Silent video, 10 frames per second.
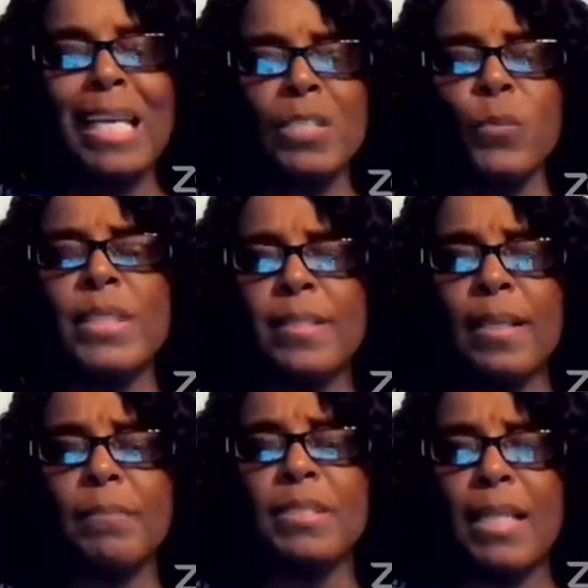as we
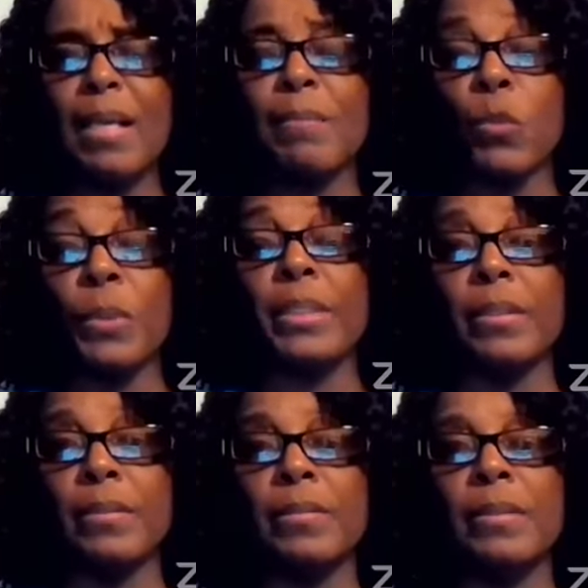sometimes
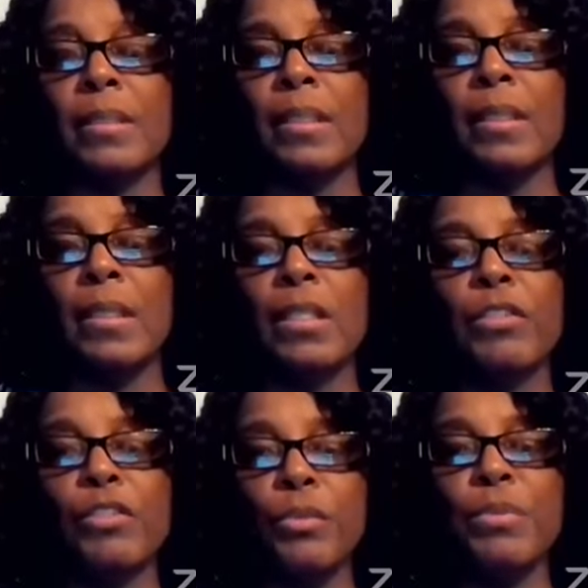will,
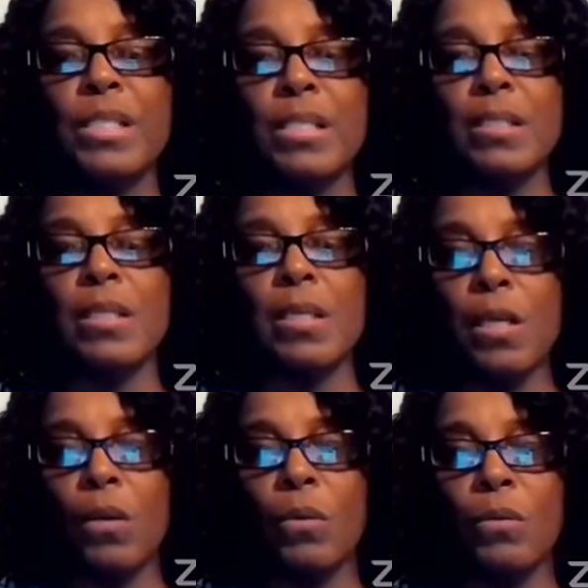you need to
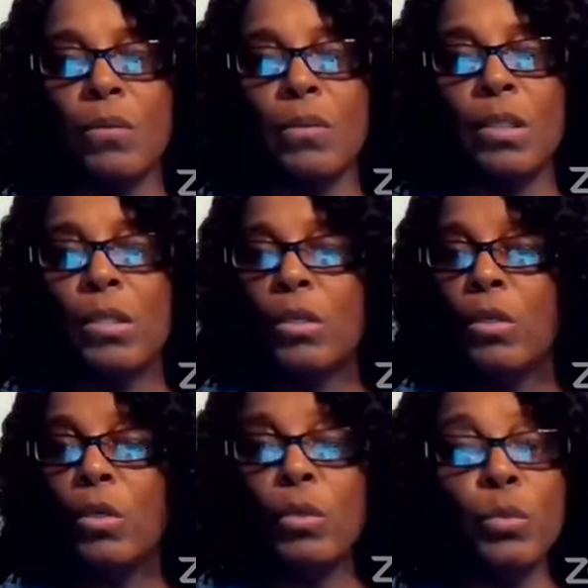know
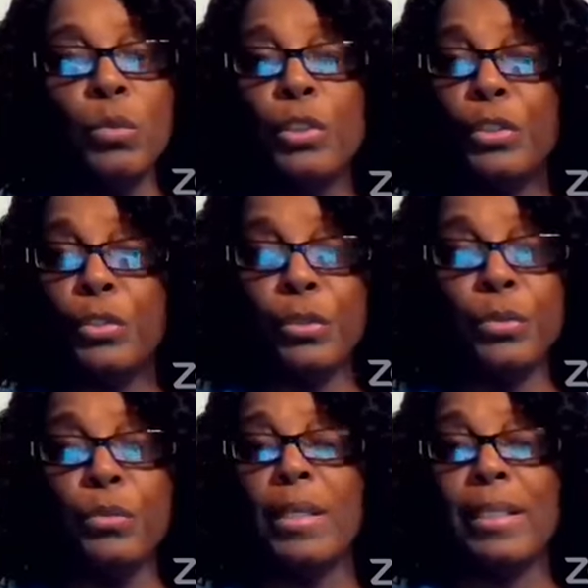who
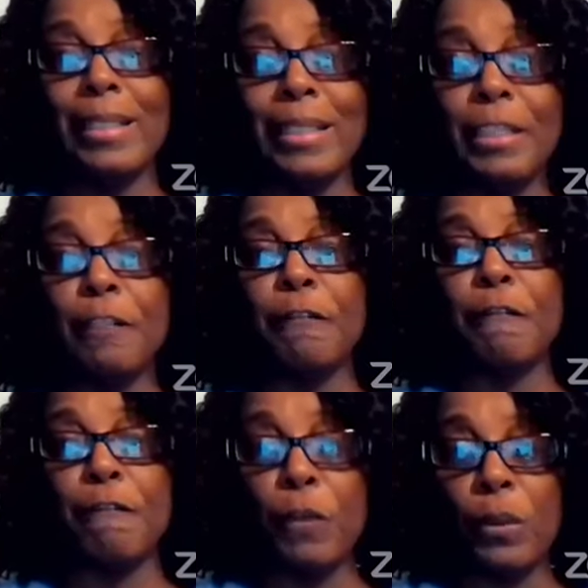you live
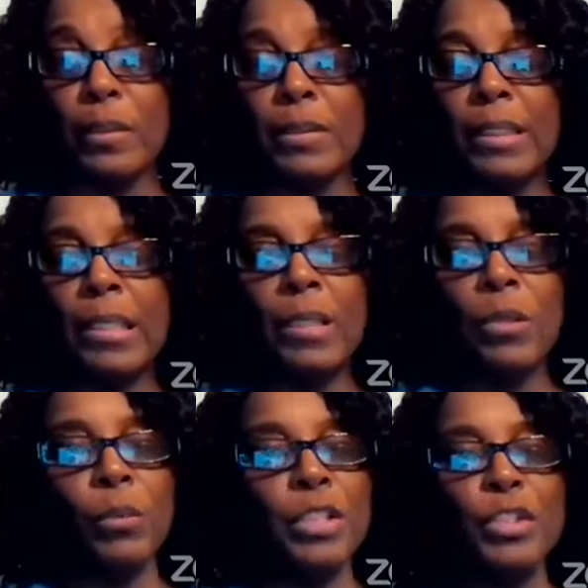for.
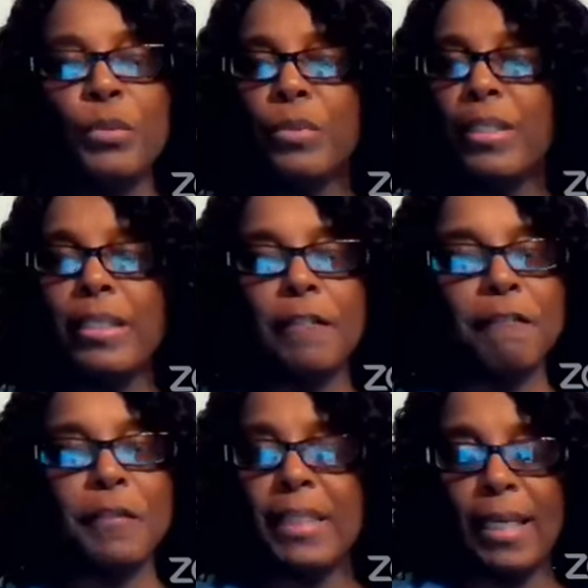When you live
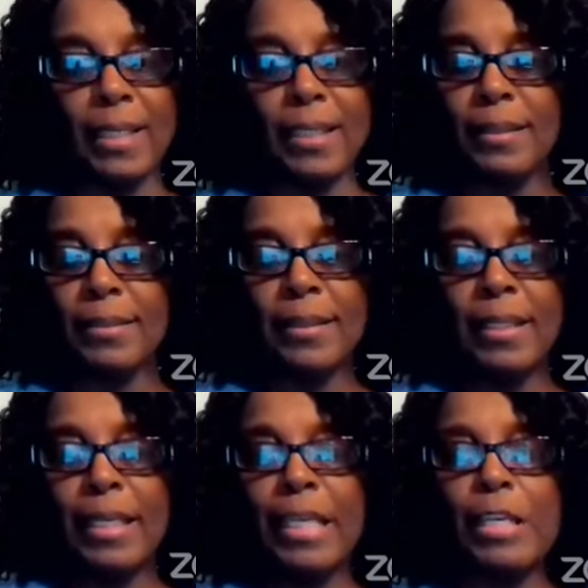for God,
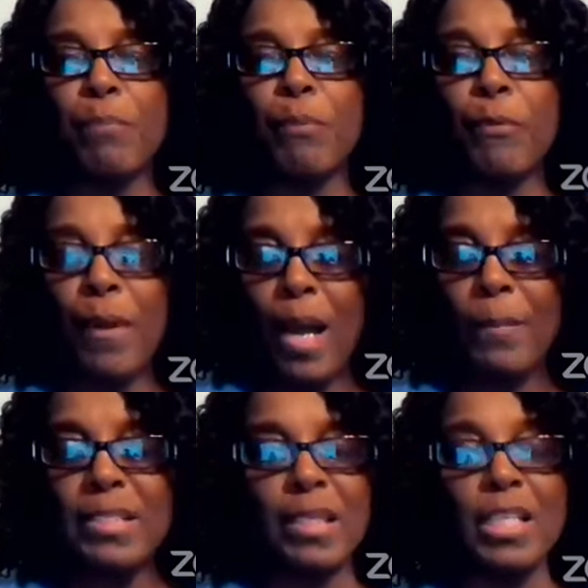He
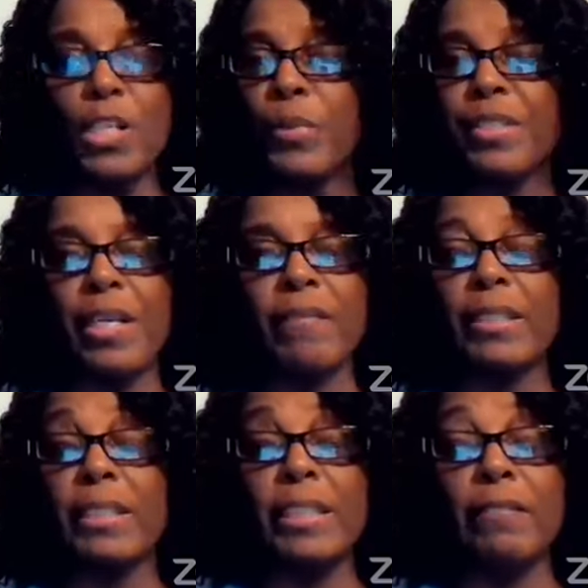promised that He would never
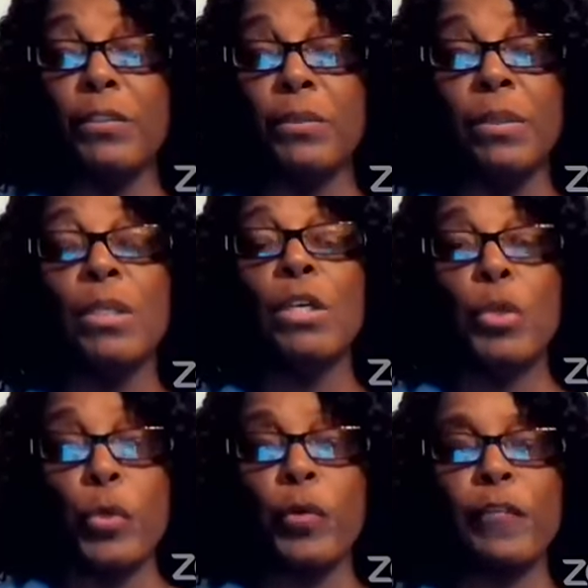leave you
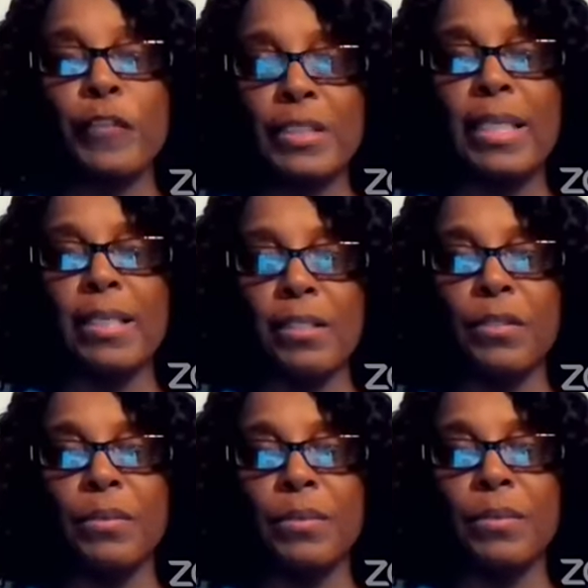nor forsake
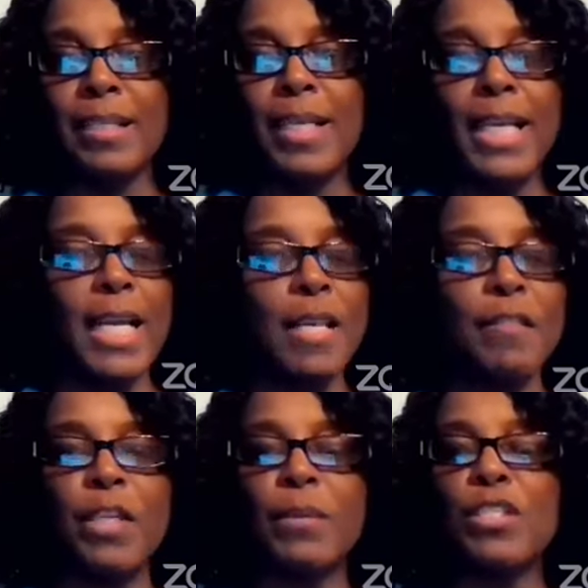you.
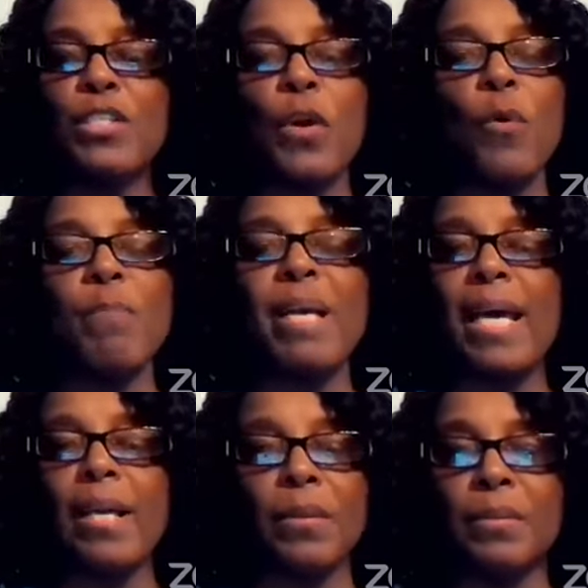And there is no
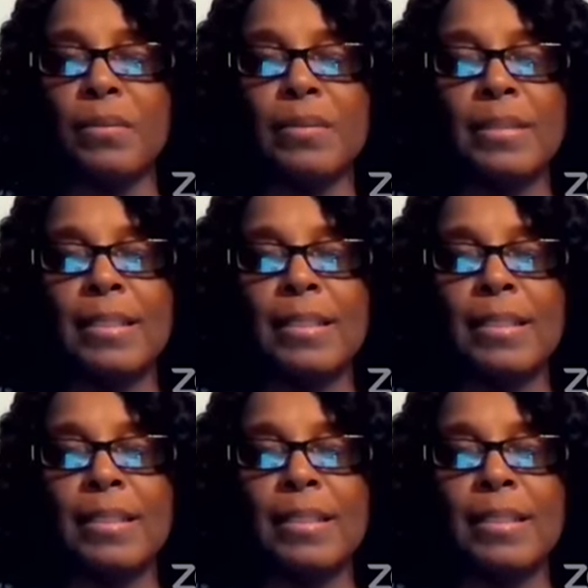battle